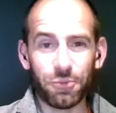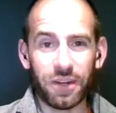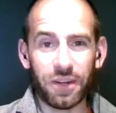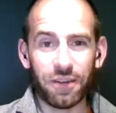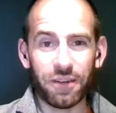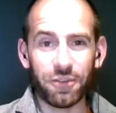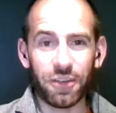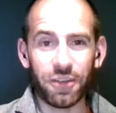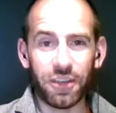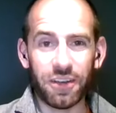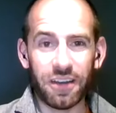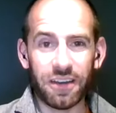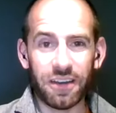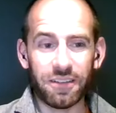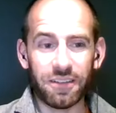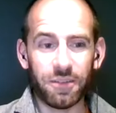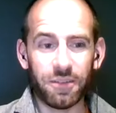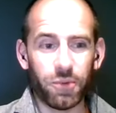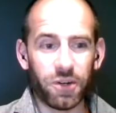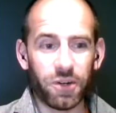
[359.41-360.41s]
wherever you are
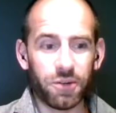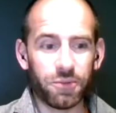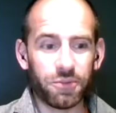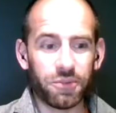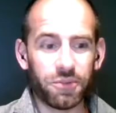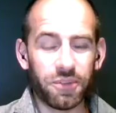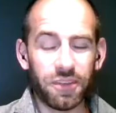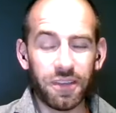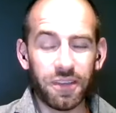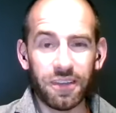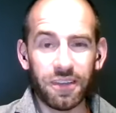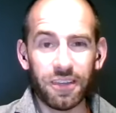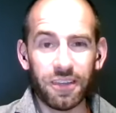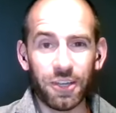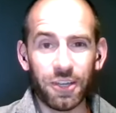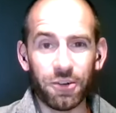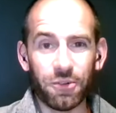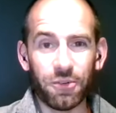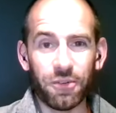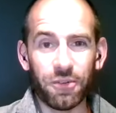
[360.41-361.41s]
in the world,
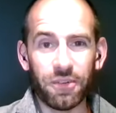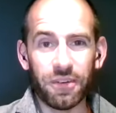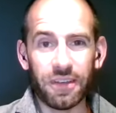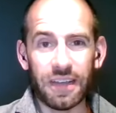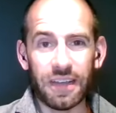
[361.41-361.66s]
you know,